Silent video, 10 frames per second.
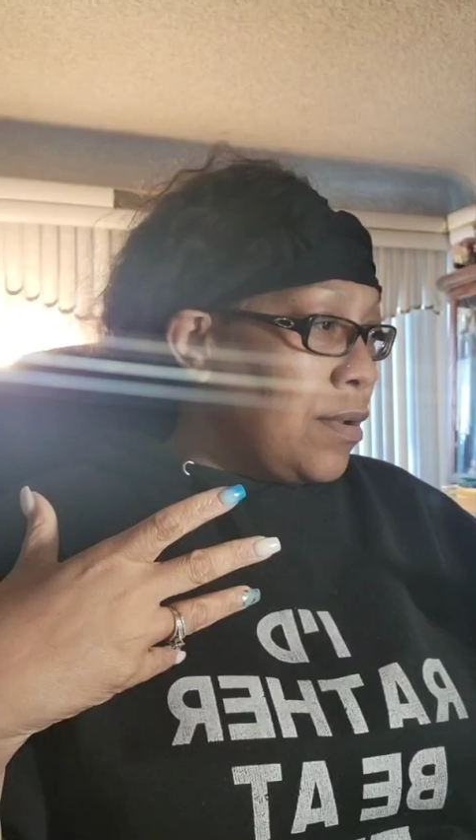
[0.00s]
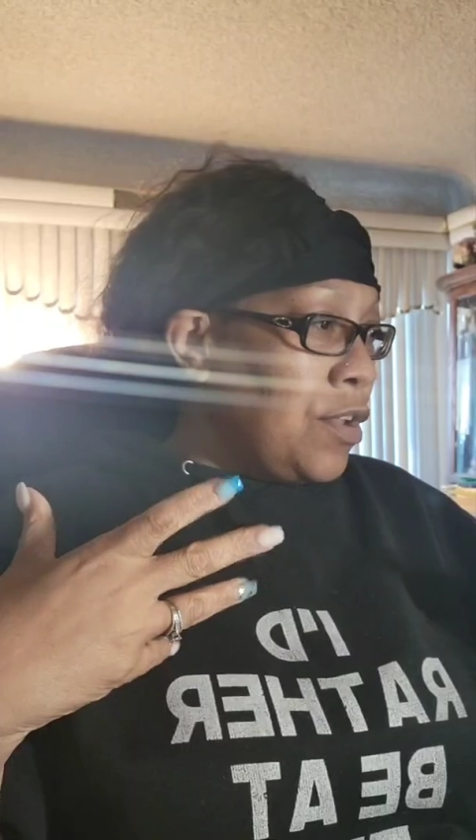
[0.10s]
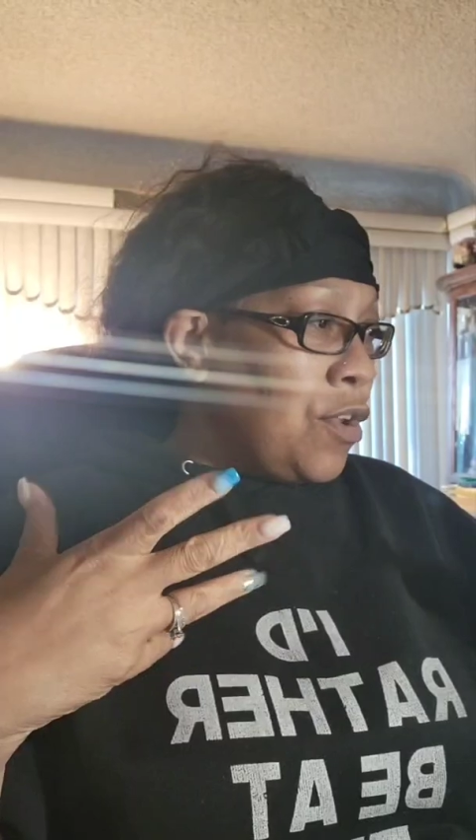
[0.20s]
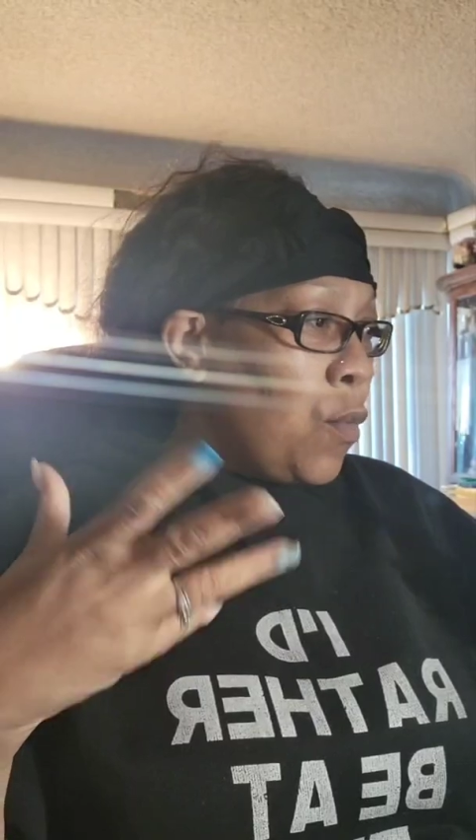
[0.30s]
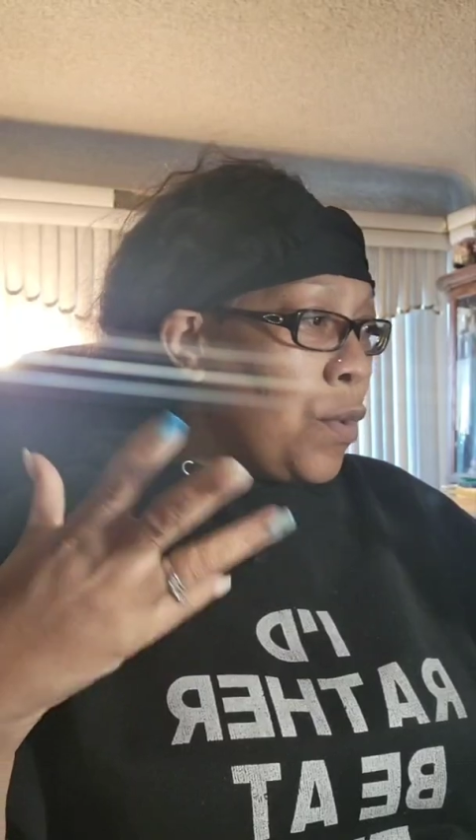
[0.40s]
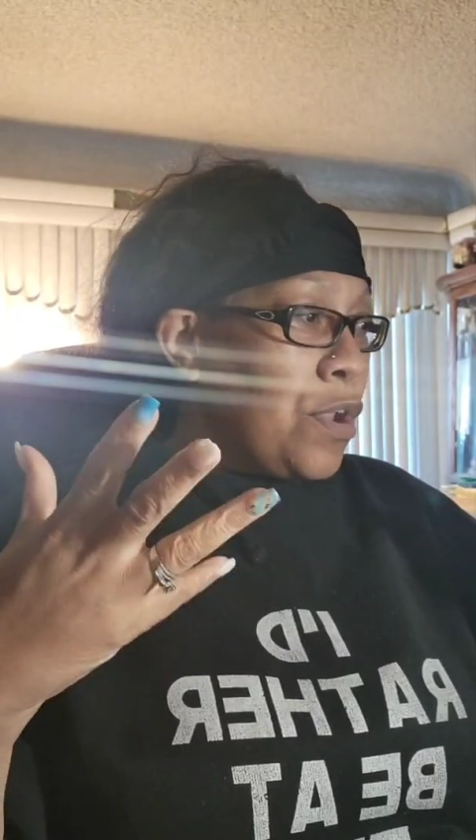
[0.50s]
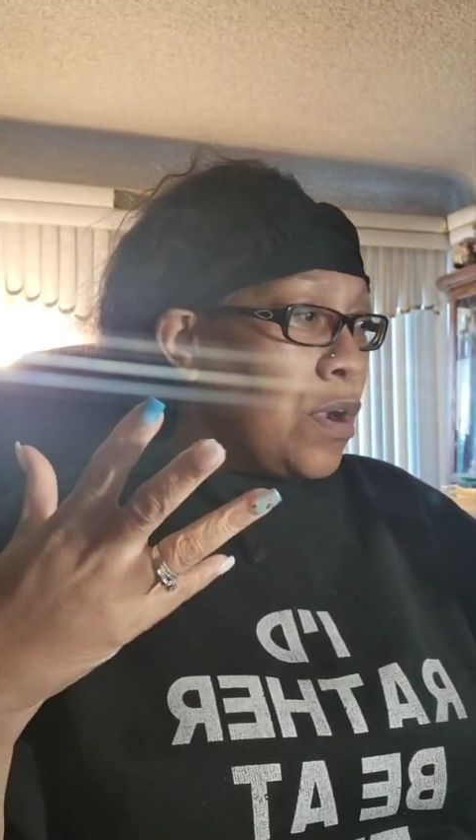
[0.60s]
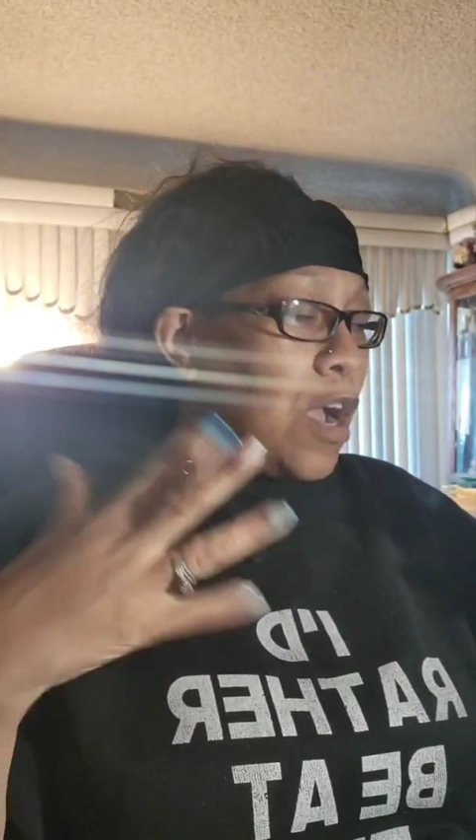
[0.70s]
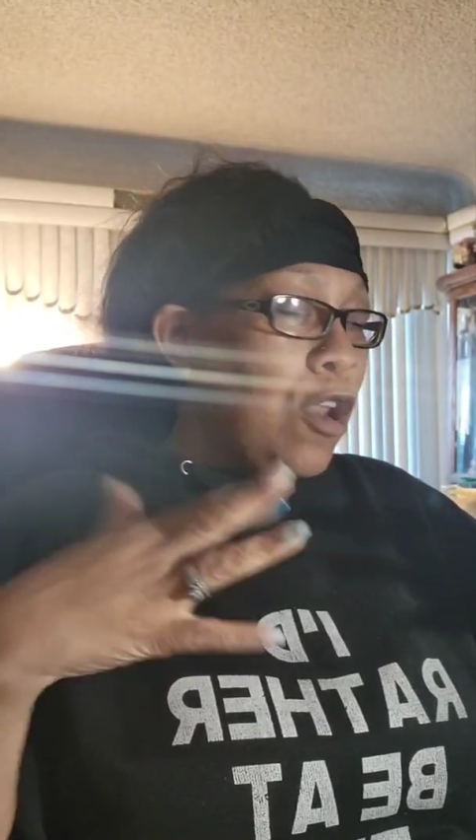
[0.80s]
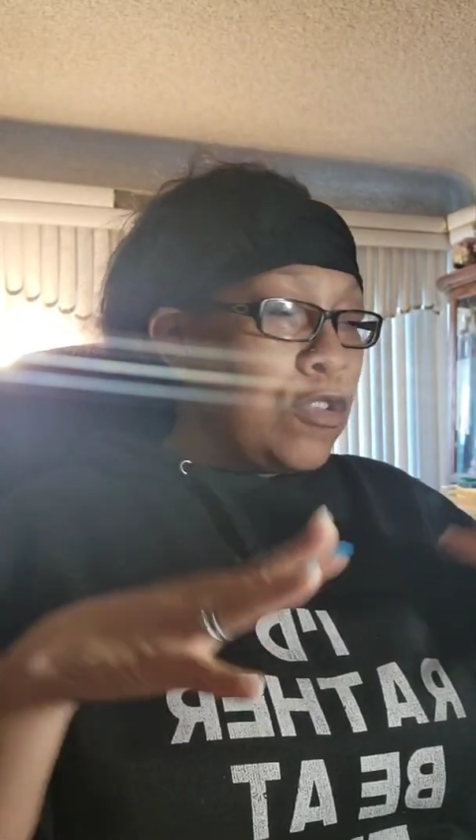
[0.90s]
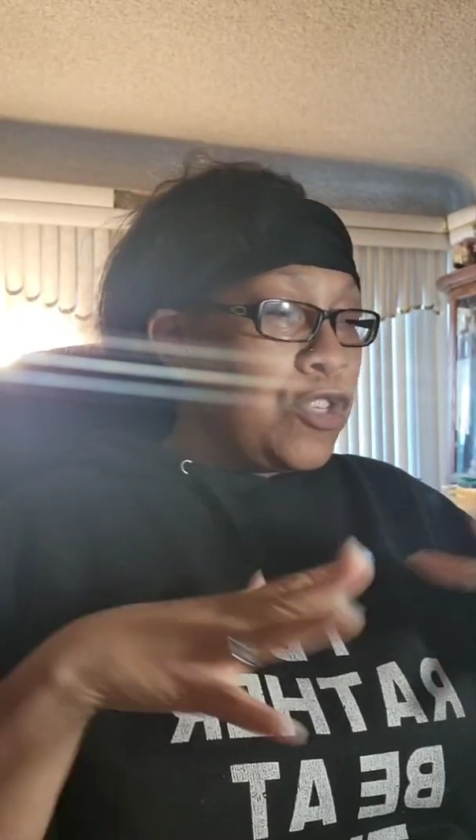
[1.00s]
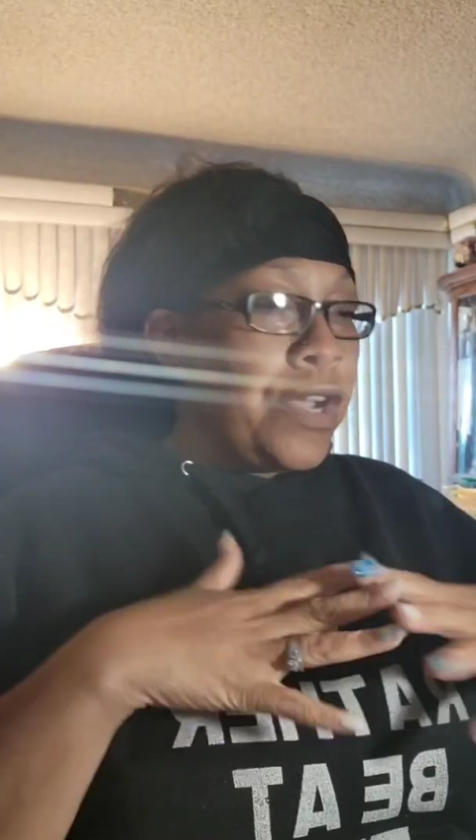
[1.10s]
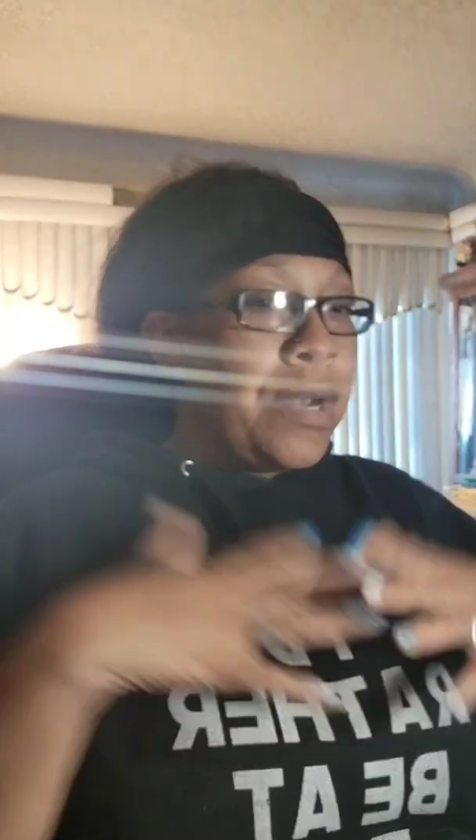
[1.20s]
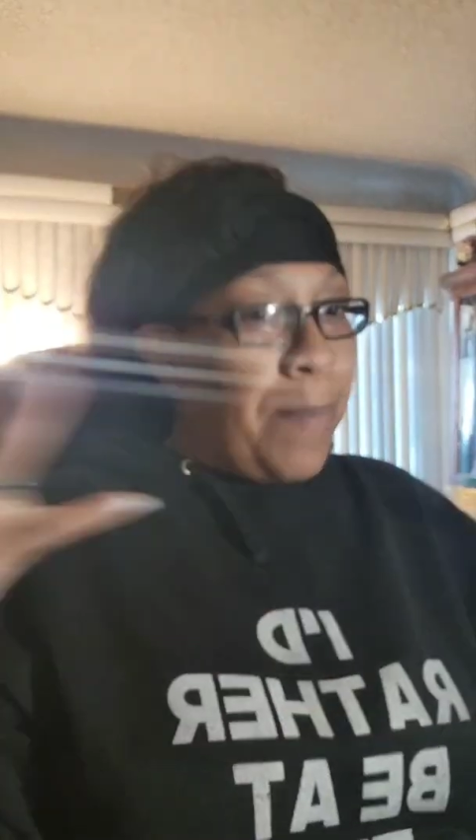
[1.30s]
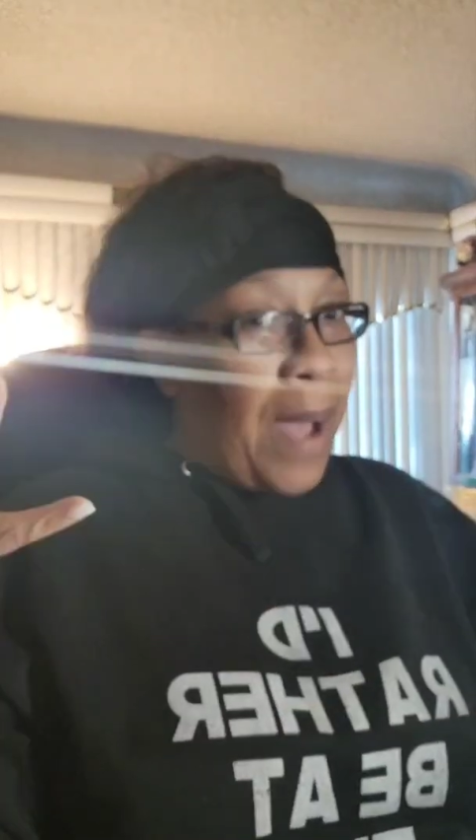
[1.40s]
you know, where your colors are
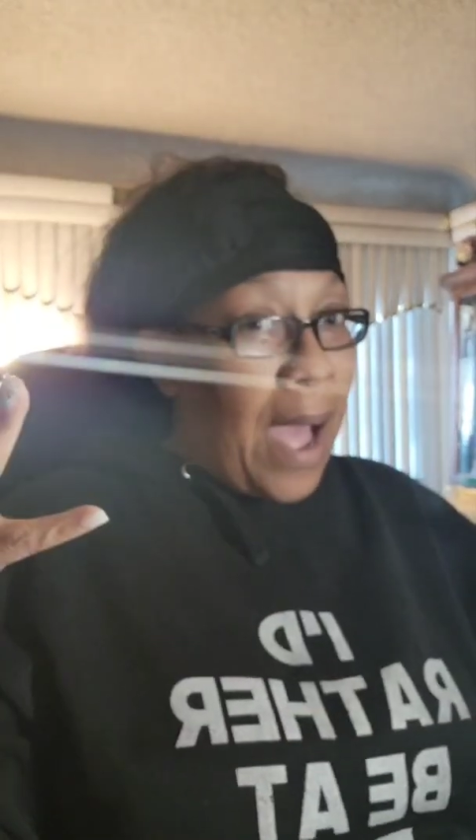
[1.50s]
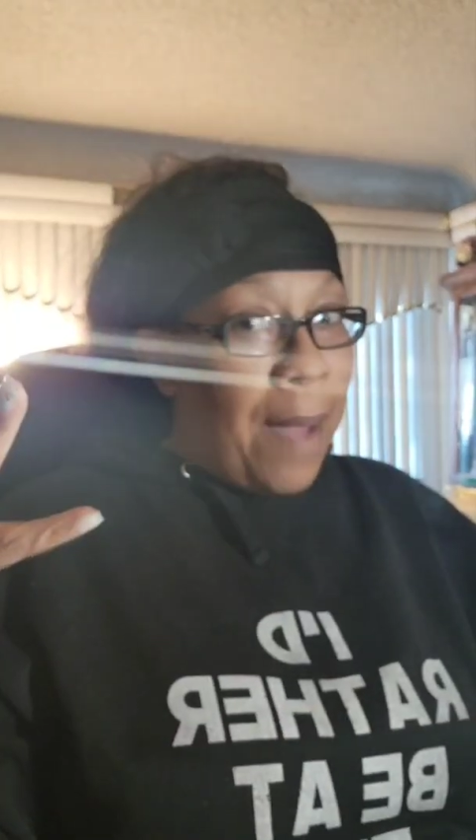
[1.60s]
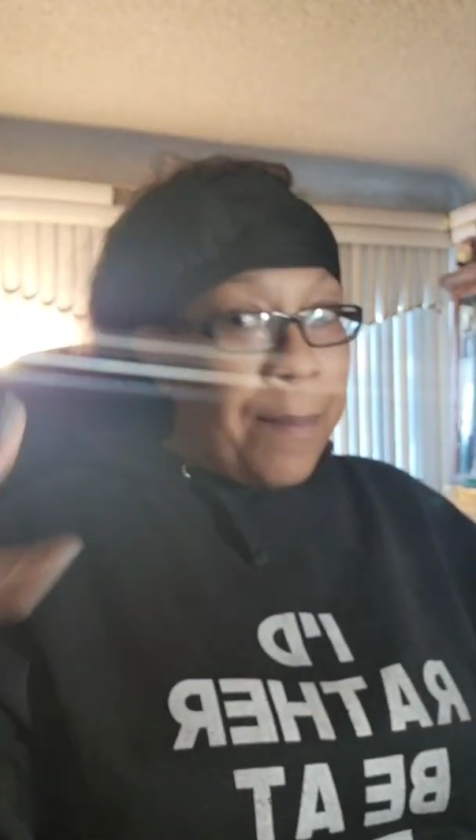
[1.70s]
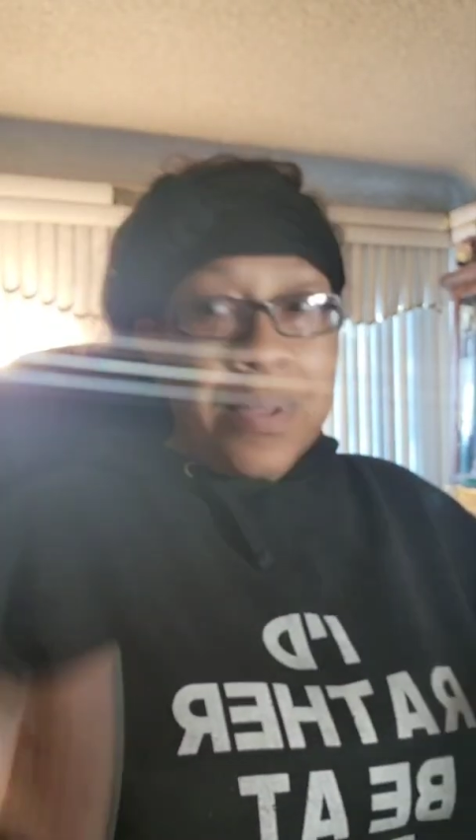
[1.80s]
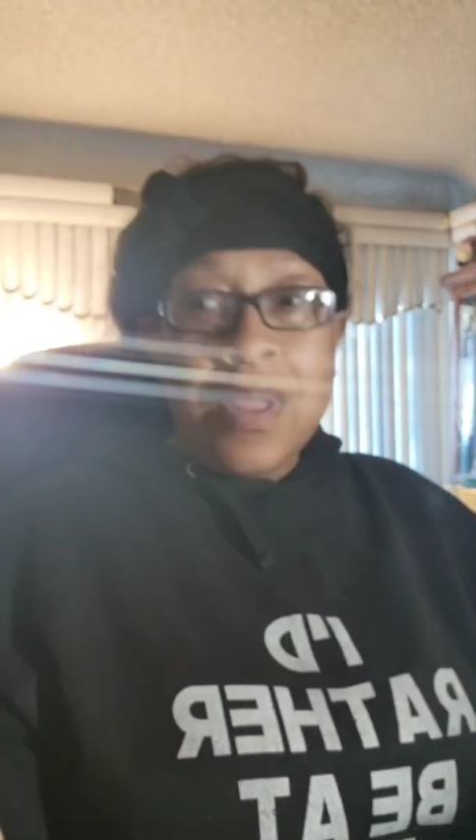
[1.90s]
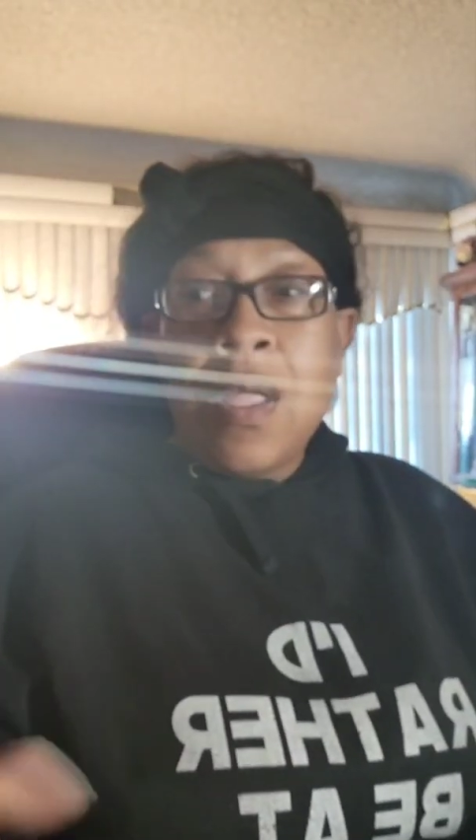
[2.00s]
going to pop.